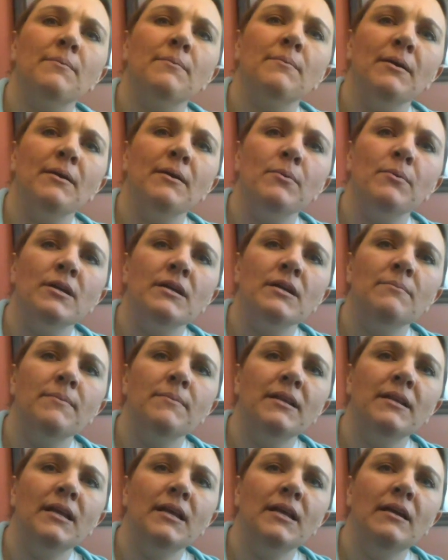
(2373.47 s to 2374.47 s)
Am I working
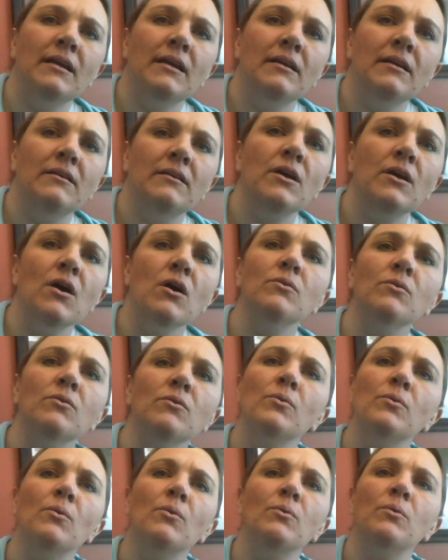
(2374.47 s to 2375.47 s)
Monday? No.
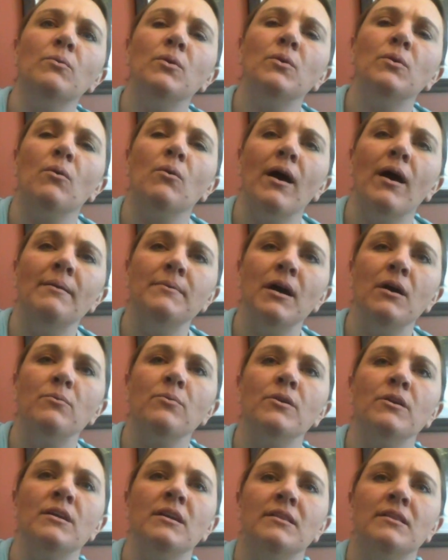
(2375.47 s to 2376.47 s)
I'm
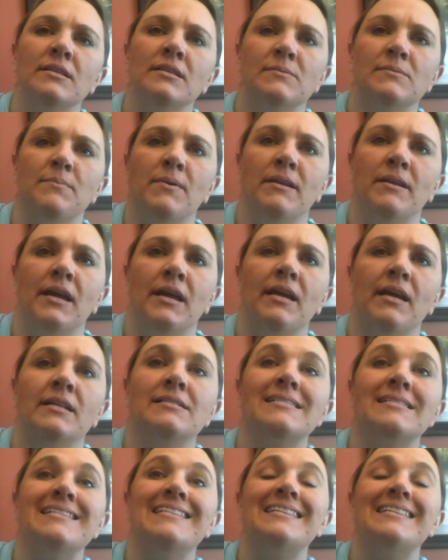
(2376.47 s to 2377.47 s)
not working this Monday.
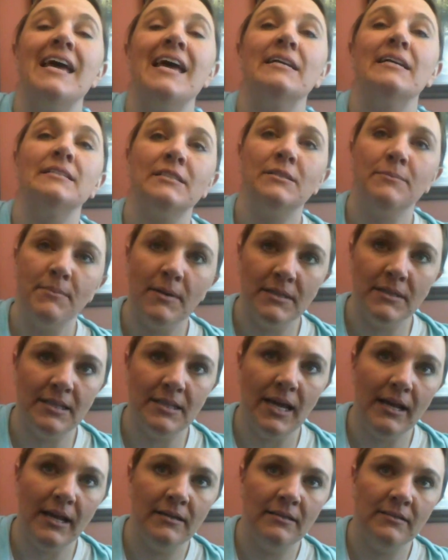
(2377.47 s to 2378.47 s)
It's next
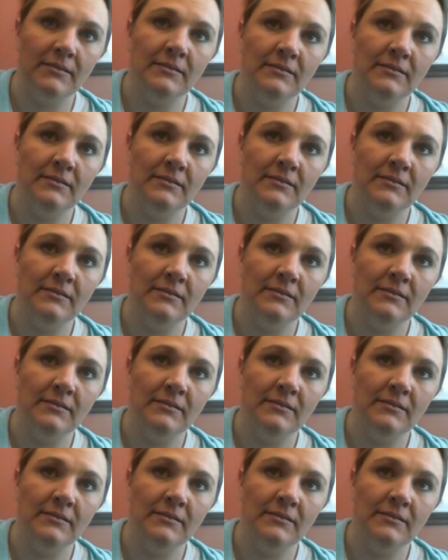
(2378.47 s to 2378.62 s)
Monday.